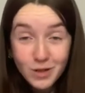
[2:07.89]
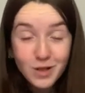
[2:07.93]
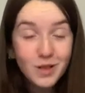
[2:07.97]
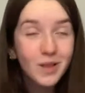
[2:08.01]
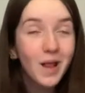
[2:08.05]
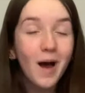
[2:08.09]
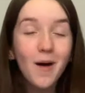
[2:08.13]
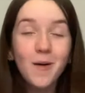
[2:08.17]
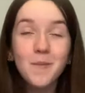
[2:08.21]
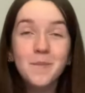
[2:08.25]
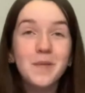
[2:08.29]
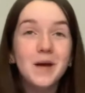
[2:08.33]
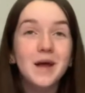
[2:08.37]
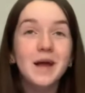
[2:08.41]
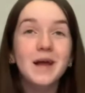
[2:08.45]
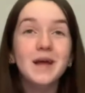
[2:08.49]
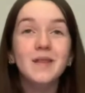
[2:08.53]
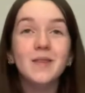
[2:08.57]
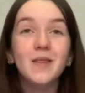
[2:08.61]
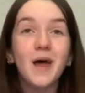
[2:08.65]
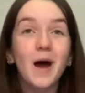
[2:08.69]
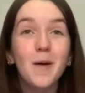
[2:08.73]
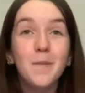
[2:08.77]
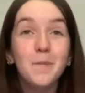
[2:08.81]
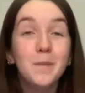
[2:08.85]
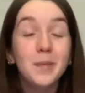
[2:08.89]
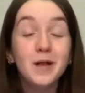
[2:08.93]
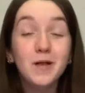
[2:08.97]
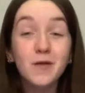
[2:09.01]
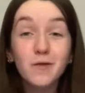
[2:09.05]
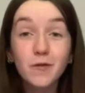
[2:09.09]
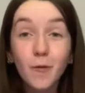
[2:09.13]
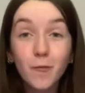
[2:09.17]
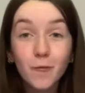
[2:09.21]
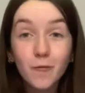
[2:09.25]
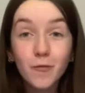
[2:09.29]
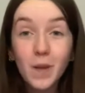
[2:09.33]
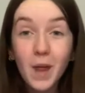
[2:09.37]
That would be that would be
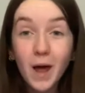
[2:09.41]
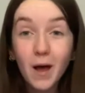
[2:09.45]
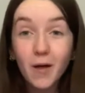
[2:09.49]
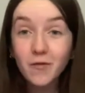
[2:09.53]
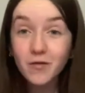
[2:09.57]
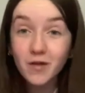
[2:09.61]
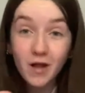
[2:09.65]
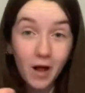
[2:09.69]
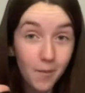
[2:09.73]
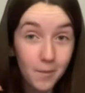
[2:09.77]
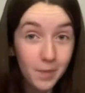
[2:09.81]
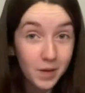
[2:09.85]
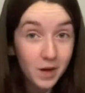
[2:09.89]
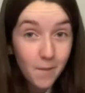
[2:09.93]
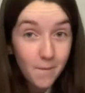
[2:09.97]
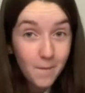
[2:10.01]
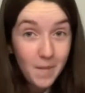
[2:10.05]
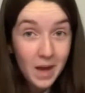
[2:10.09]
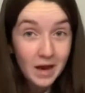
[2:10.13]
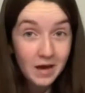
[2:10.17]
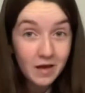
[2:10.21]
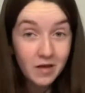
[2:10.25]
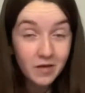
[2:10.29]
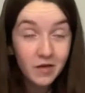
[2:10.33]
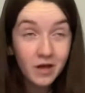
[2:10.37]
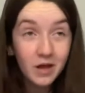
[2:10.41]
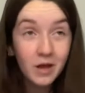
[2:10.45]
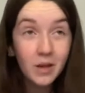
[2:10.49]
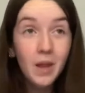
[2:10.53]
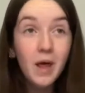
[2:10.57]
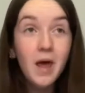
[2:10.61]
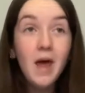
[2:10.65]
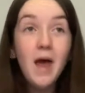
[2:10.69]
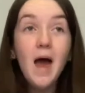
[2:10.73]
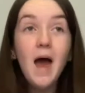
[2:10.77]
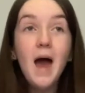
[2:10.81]
something else. That'd be amazing.